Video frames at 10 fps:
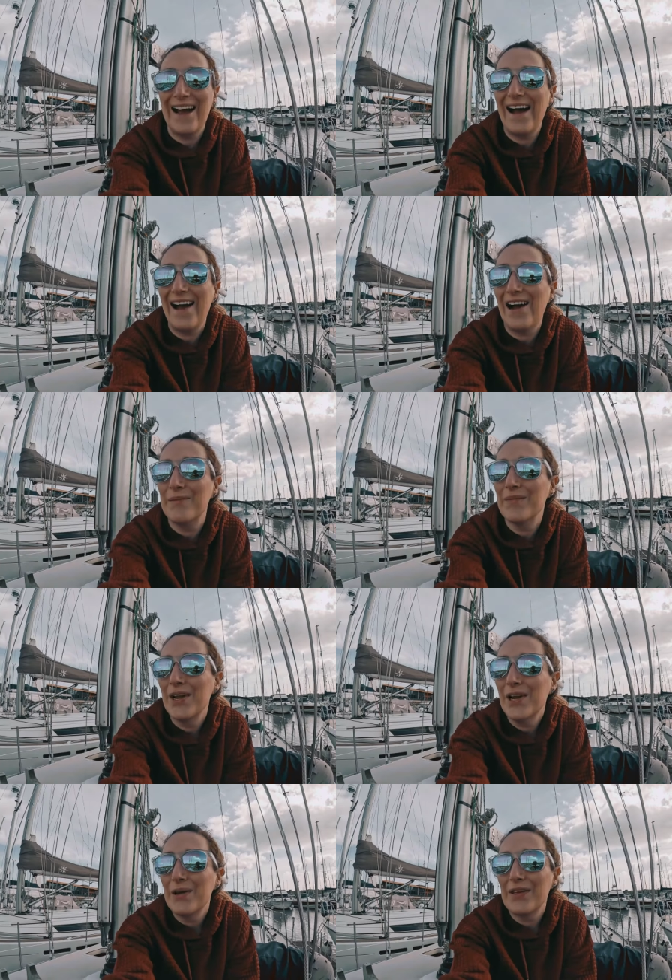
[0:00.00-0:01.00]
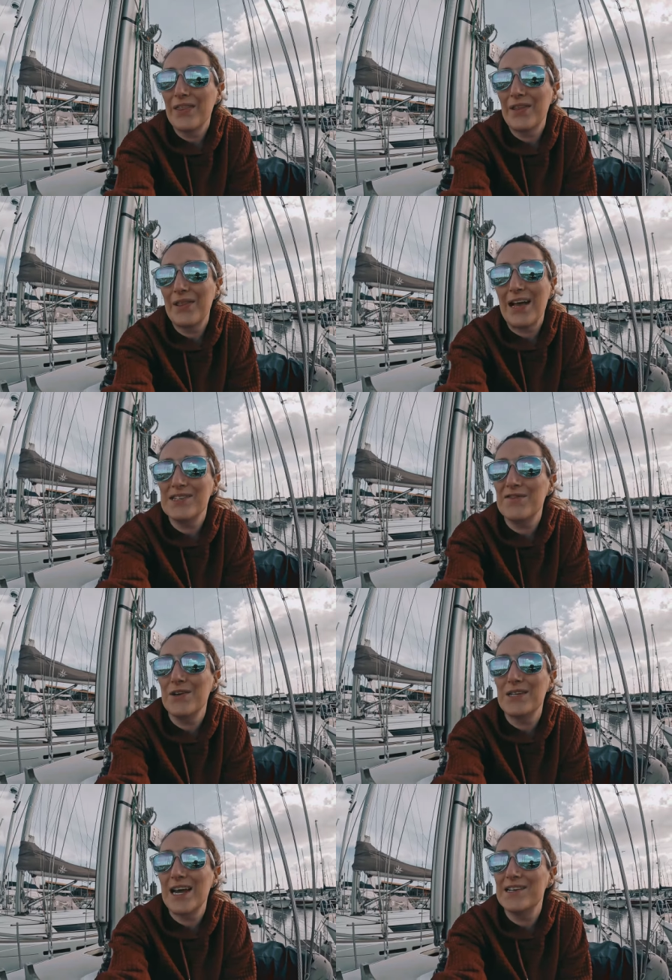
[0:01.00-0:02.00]
um, the, the, last
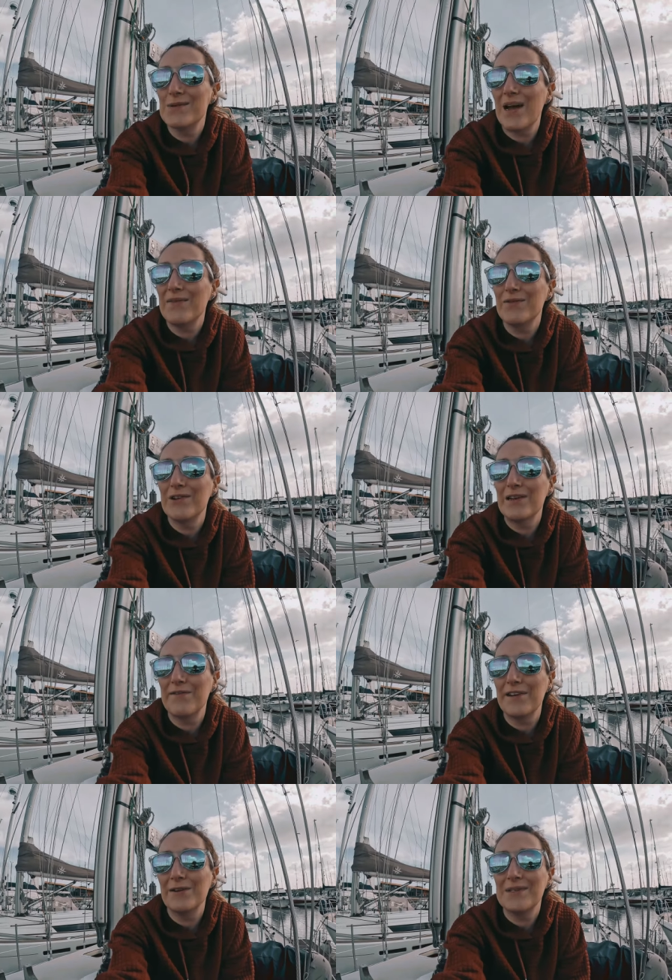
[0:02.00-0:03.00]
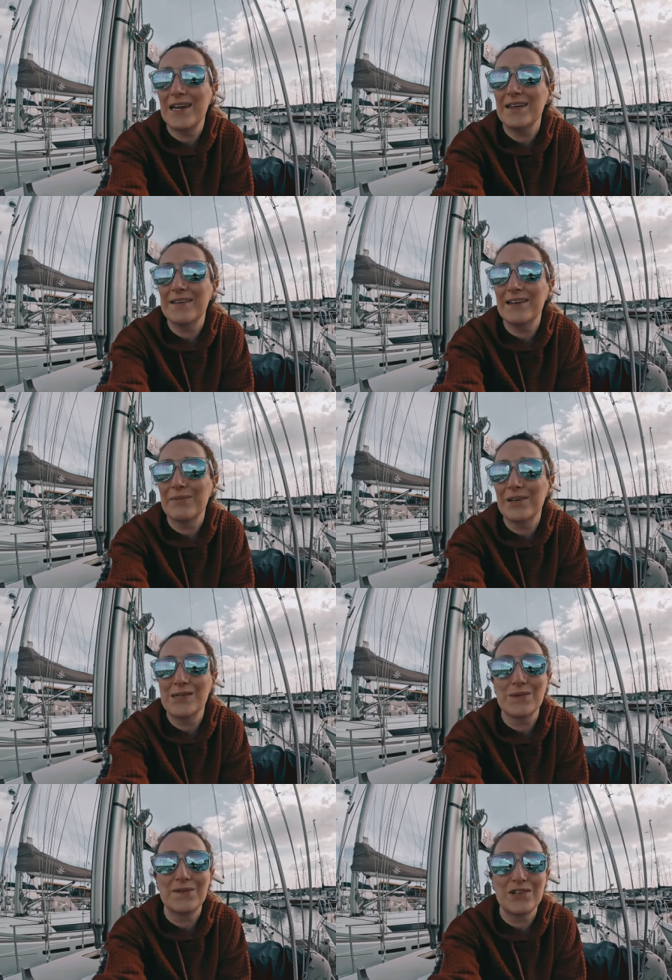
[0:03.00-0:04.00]
few days we haven't really filmed anything
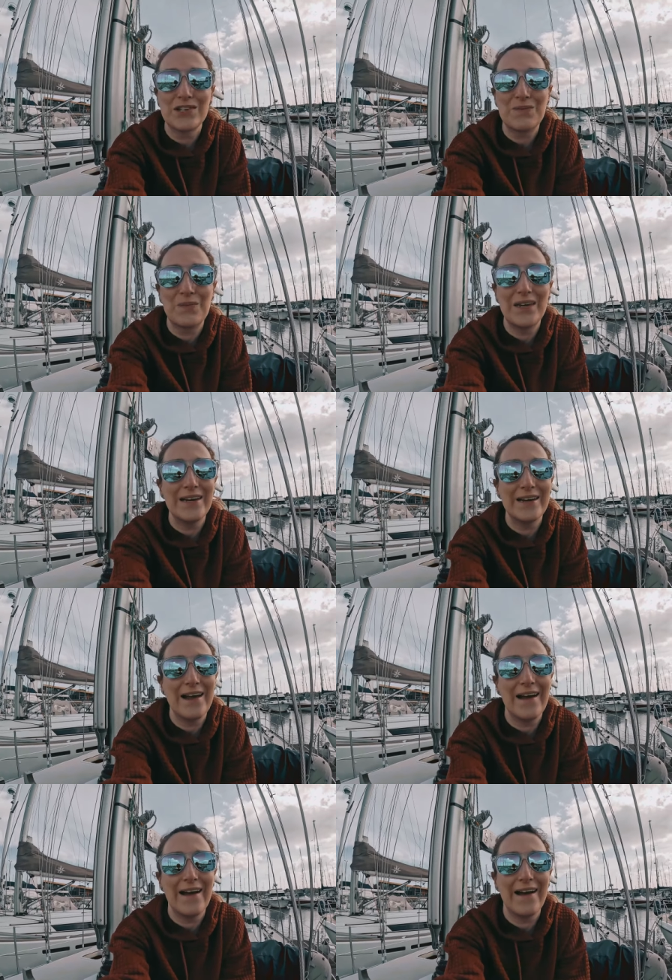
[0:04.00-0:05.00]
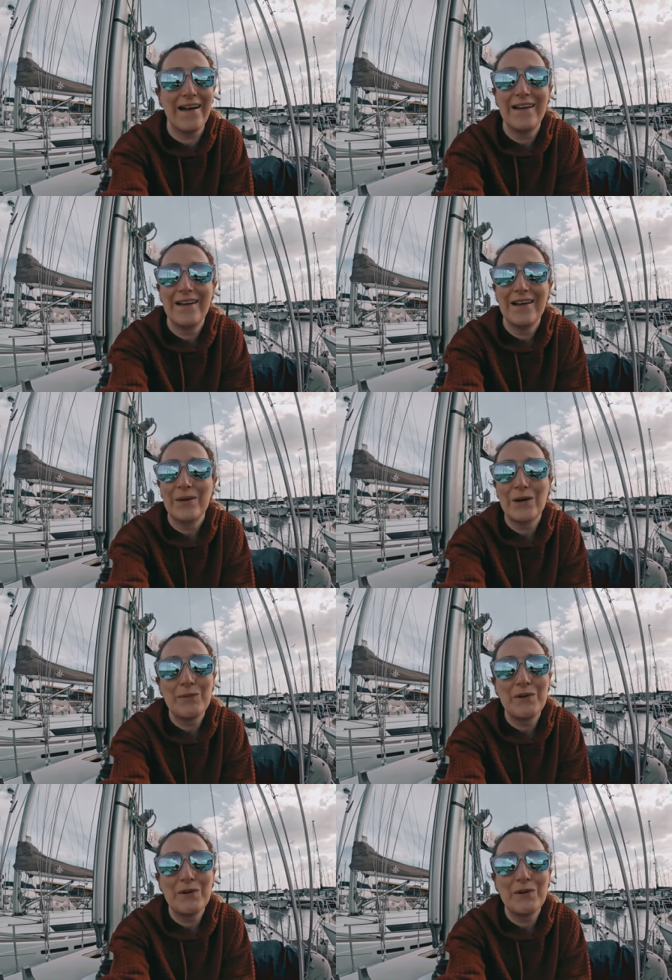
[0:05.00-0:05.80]
because we've just been, uh, well,